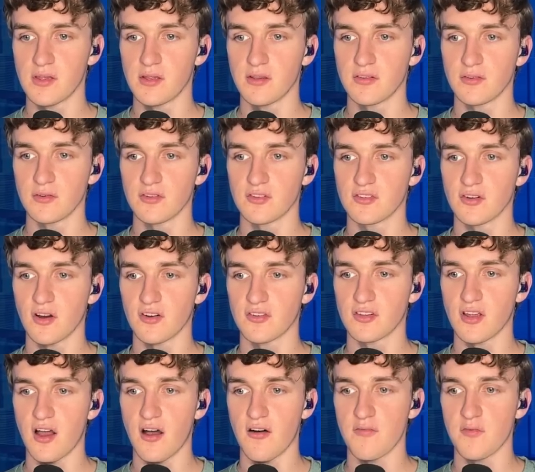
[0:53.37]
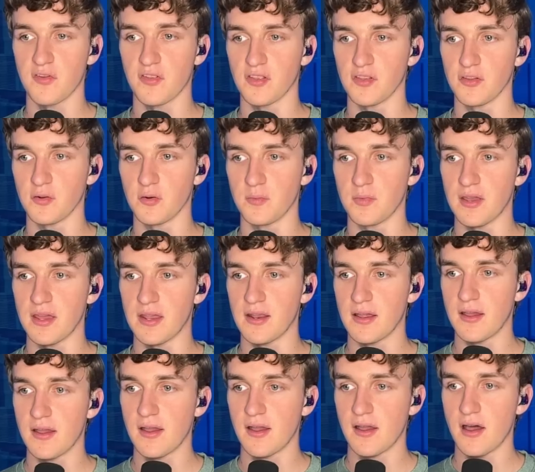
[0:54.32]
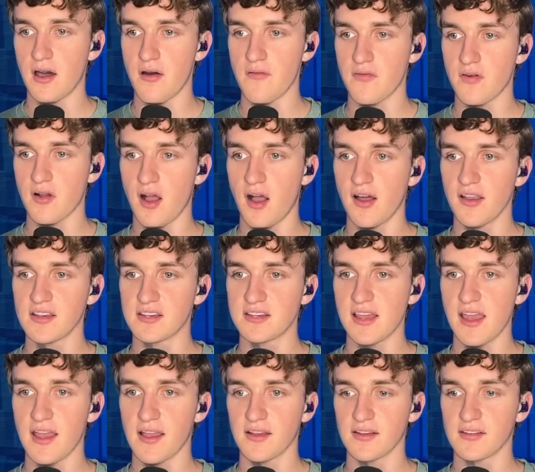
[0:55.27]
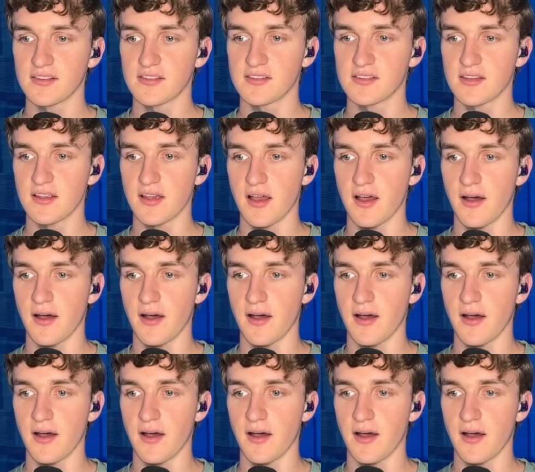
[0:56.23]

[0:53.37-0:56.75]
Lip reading: So it starts off with a little bit of context.